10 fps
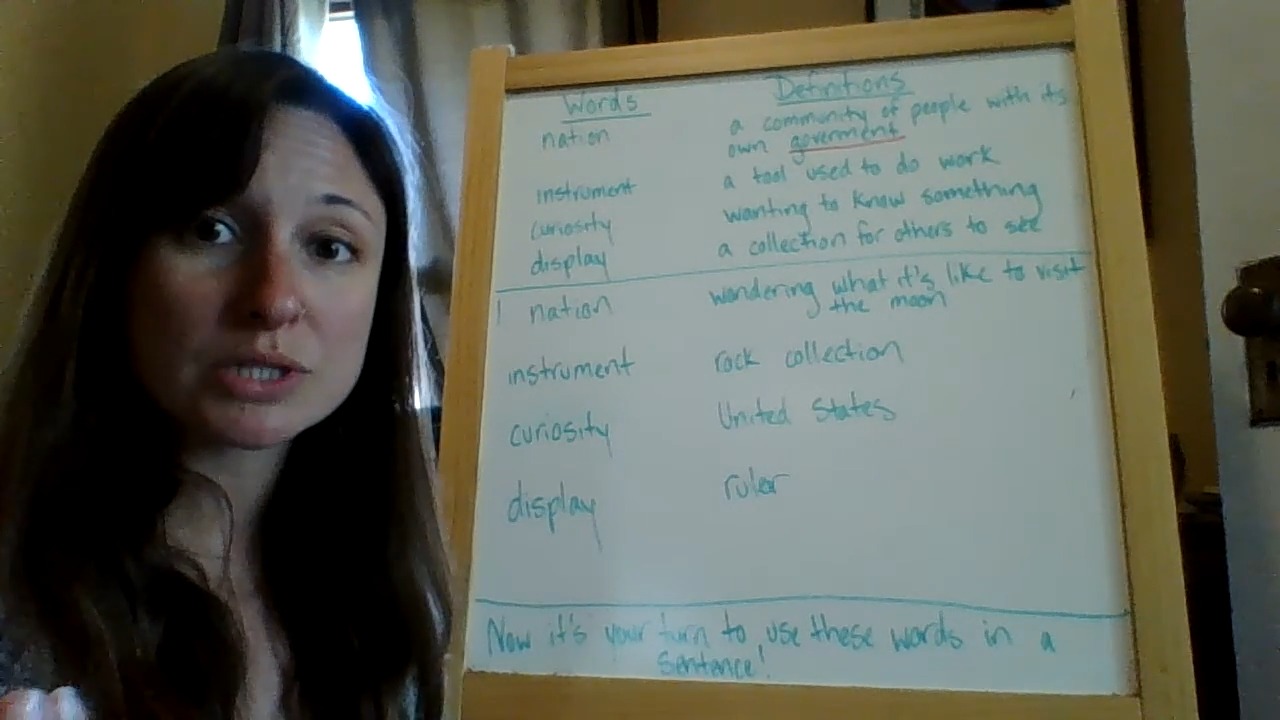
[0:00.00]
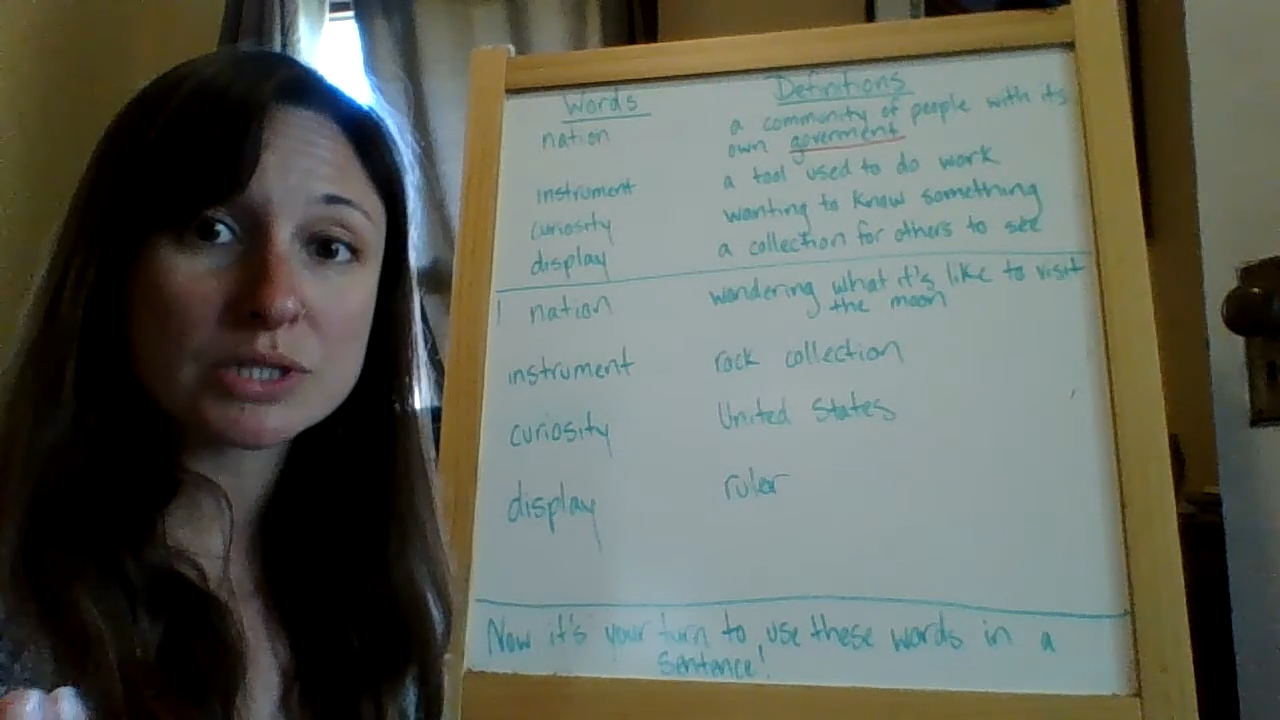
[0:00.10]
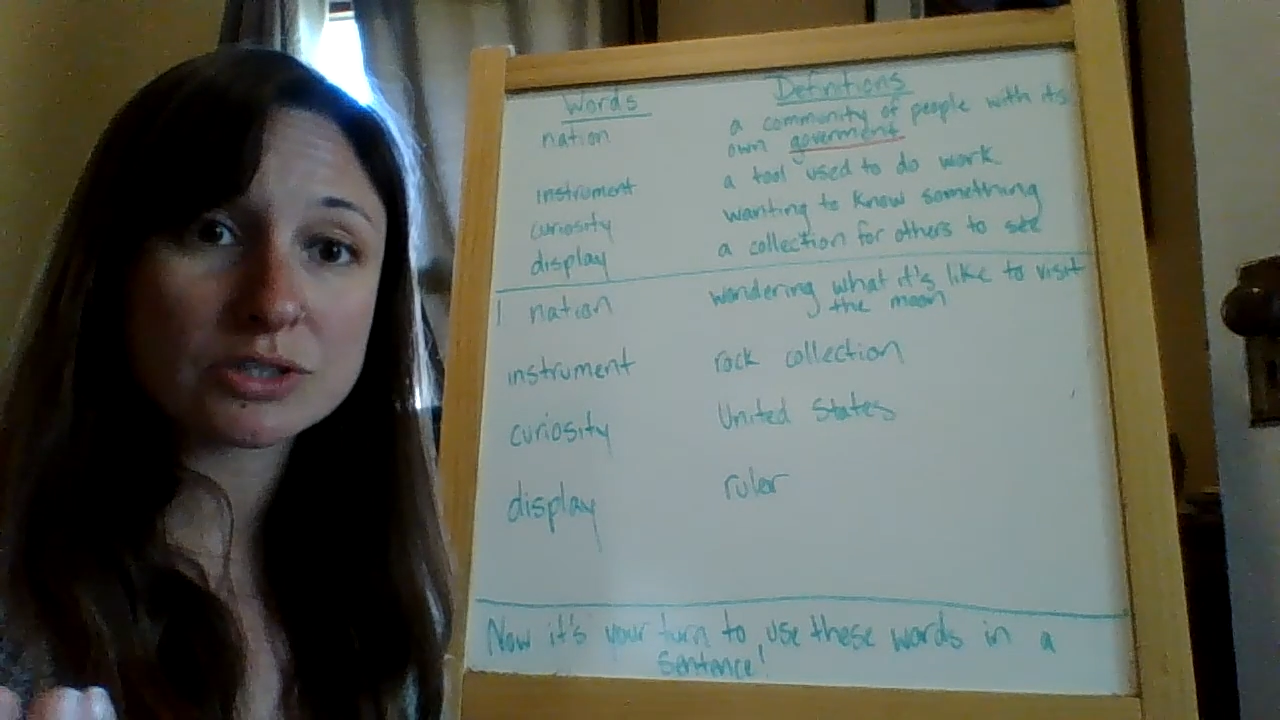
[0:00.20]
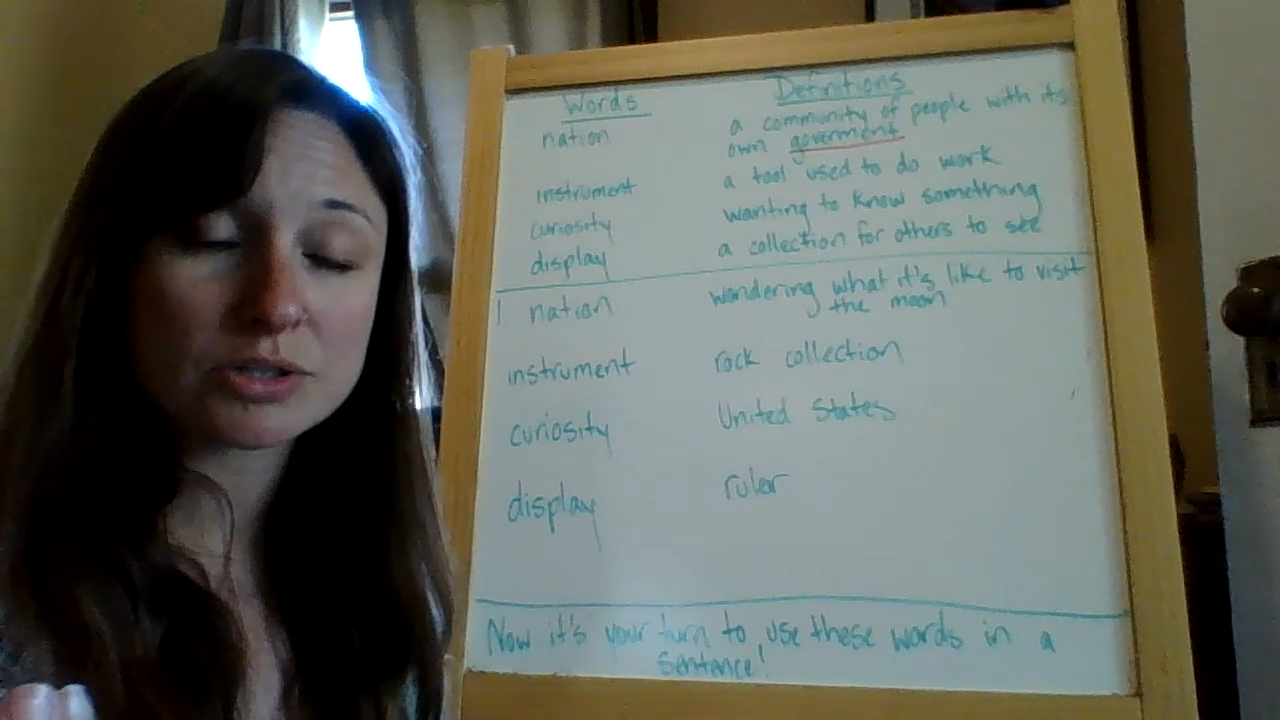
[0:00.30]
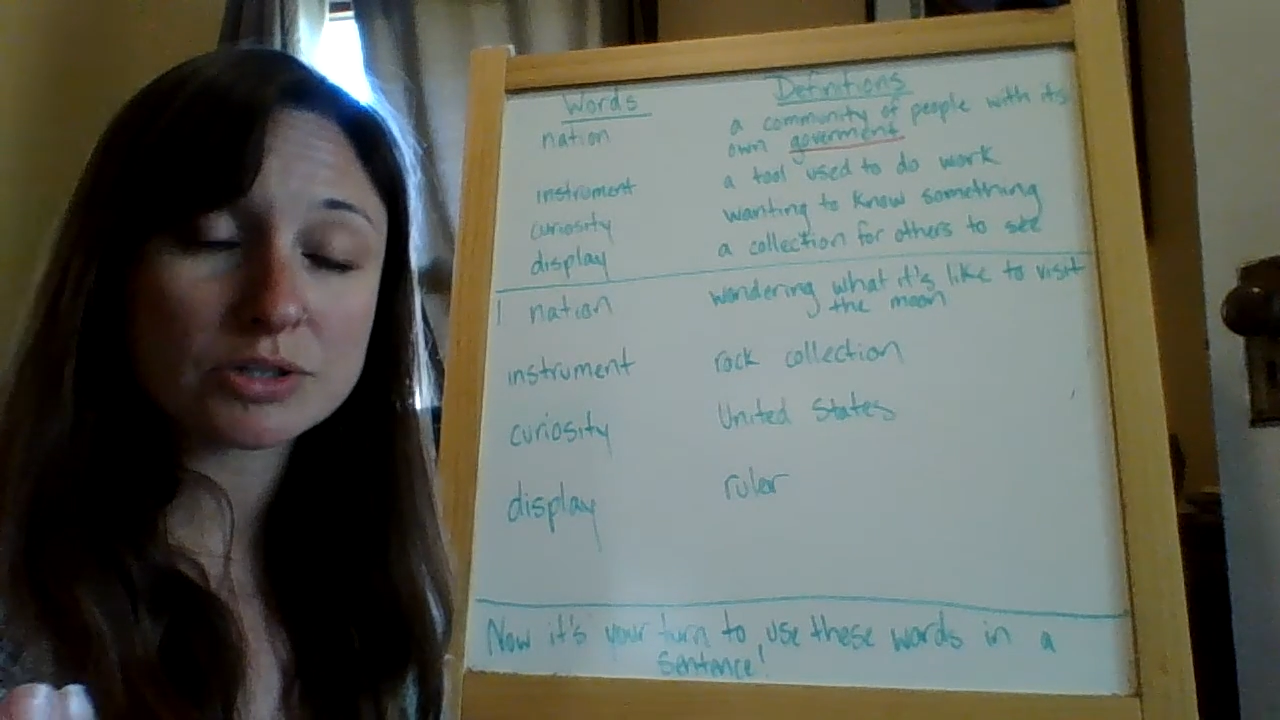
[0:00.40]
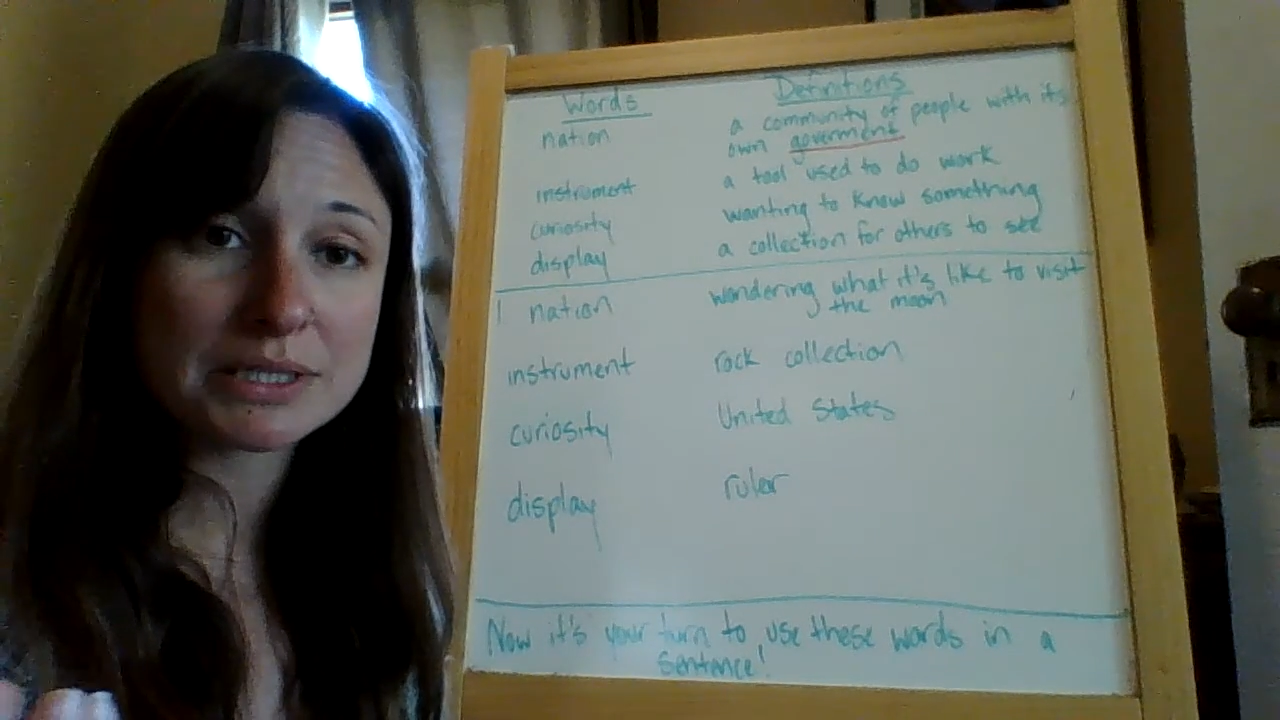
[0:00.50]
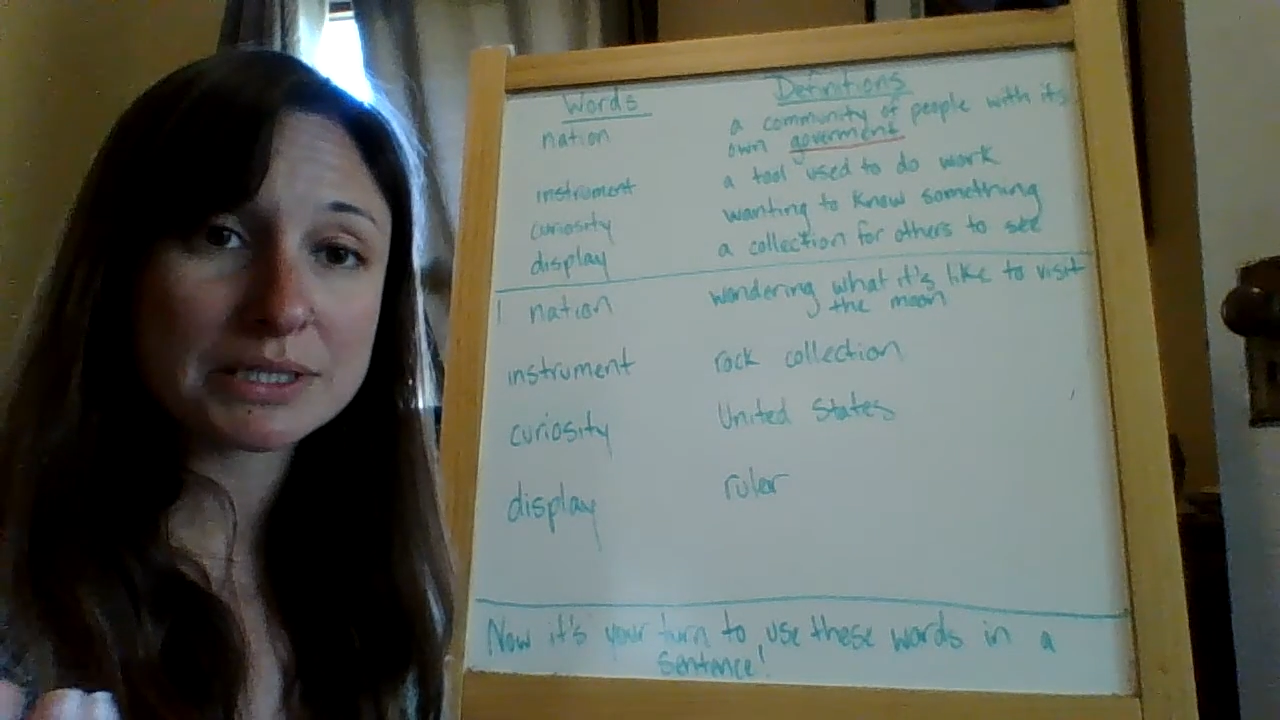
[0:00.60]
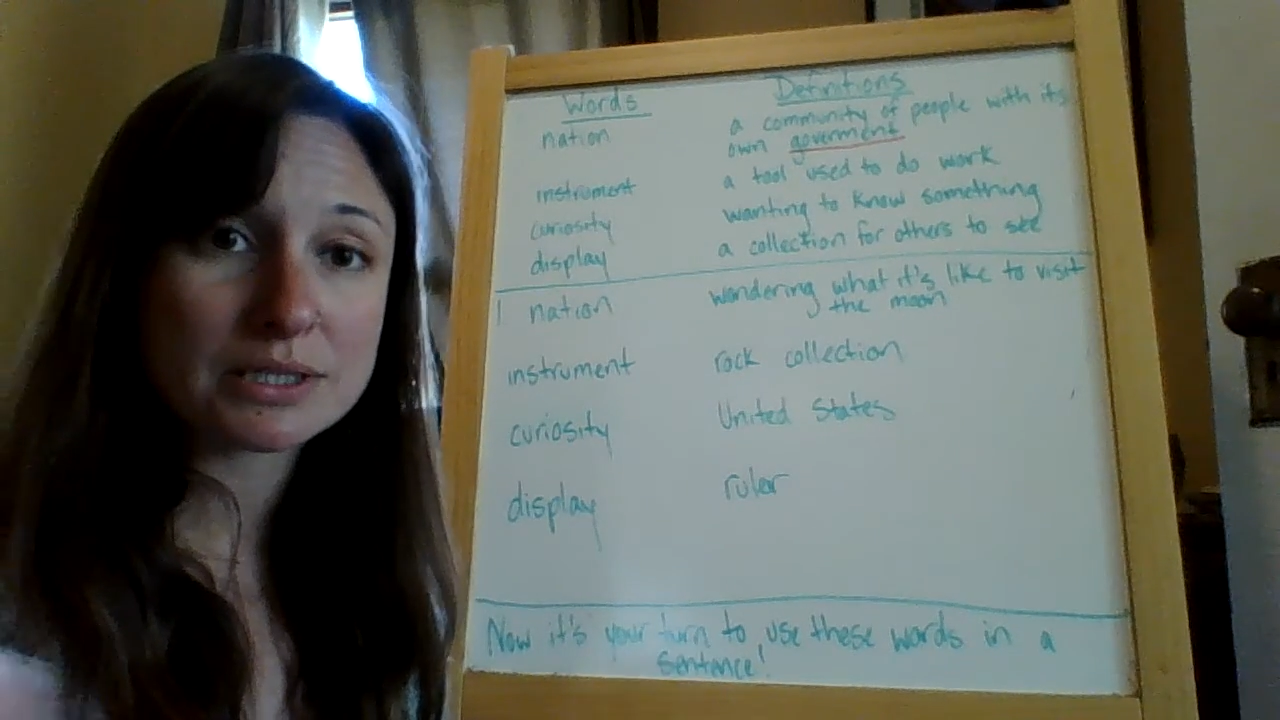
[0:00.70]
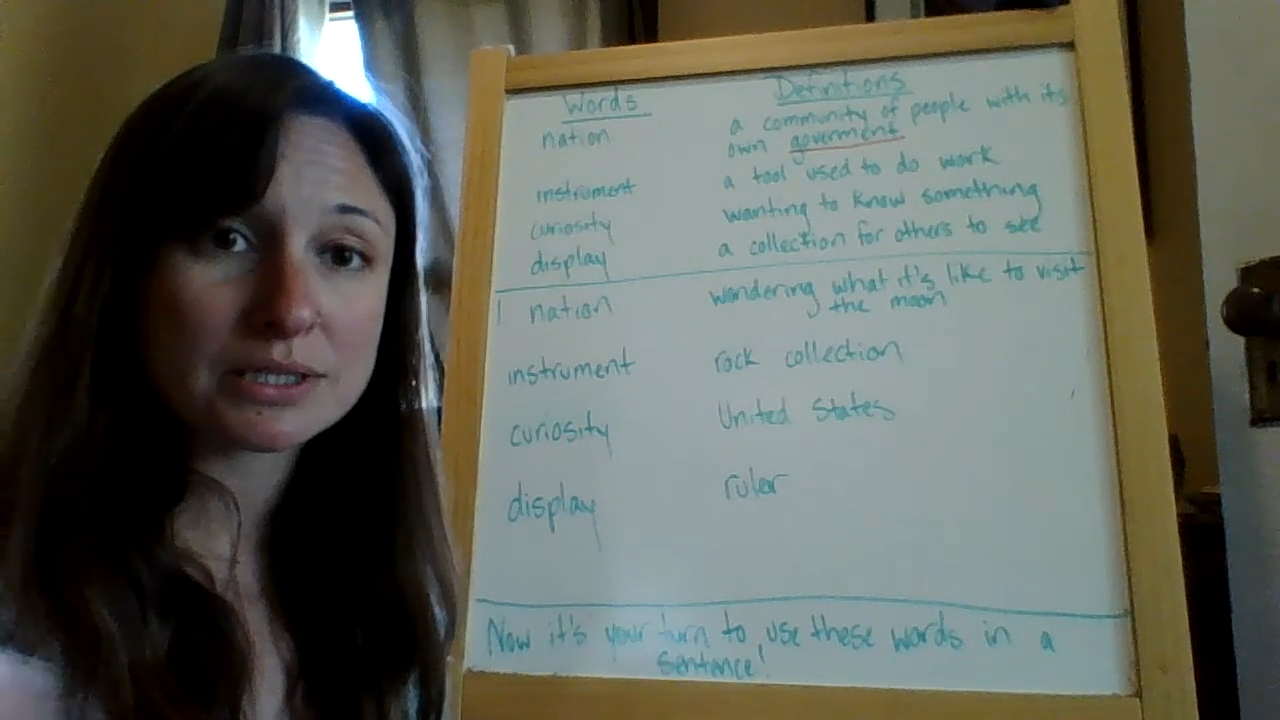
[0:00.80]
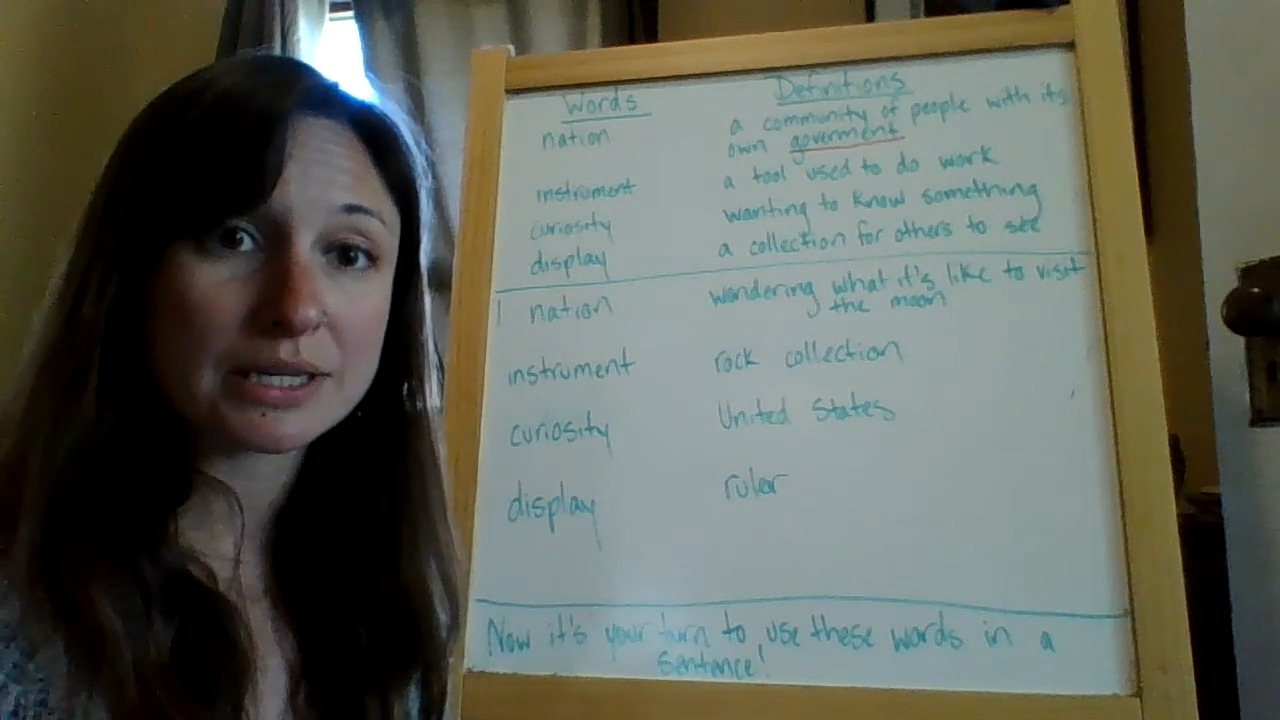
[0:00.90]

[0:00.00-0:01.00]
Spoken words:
instruments